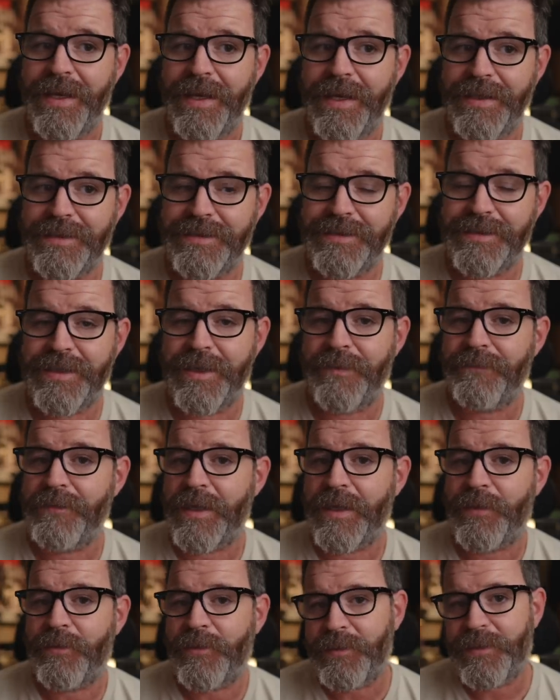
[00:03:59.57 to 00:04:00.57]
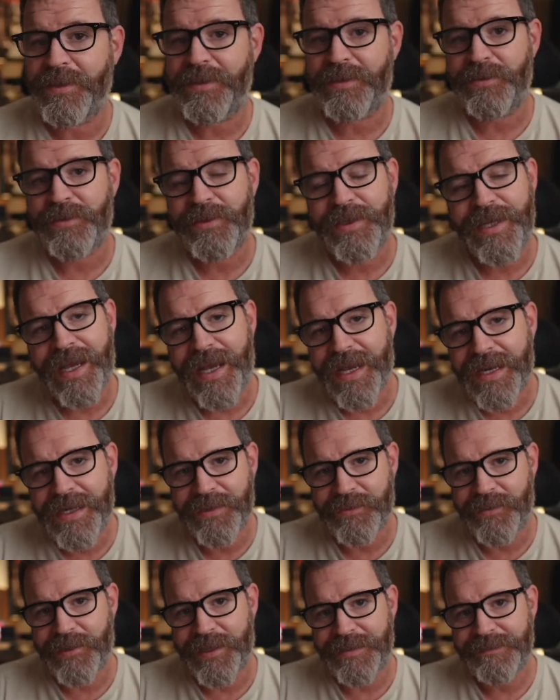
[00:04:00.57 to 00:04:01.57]
is stuff that I would be doing
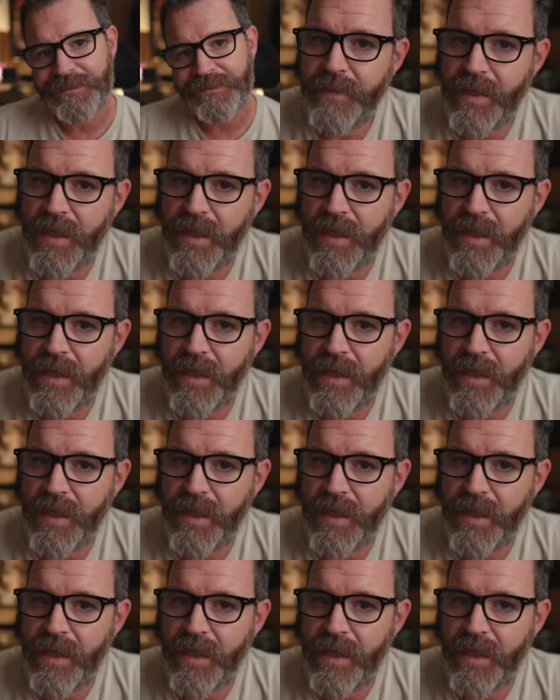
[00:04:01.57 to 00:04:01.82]
anyway.